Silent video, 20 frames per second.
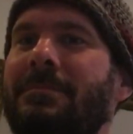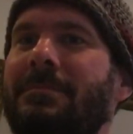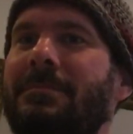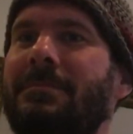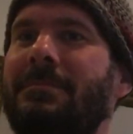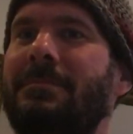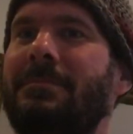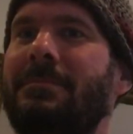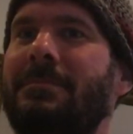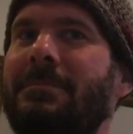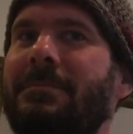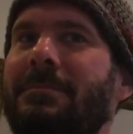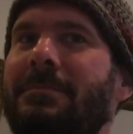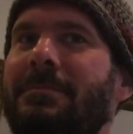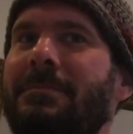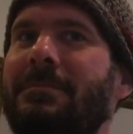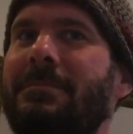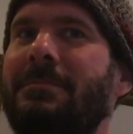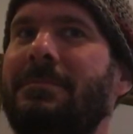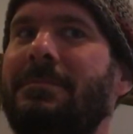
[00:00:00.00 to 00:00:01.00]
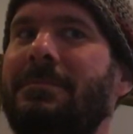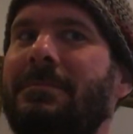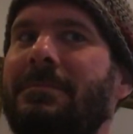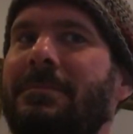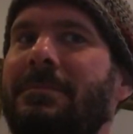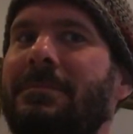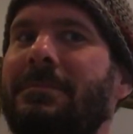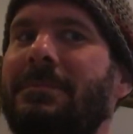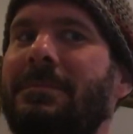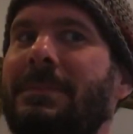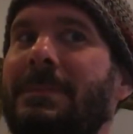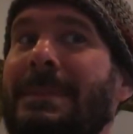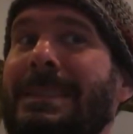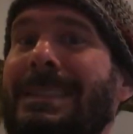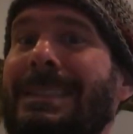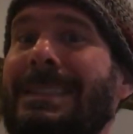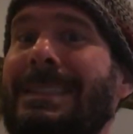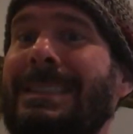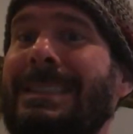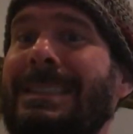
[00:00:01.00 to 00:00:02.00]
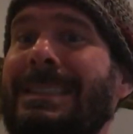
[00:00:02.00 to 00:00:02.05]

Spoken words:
This is Mozart from Spotify.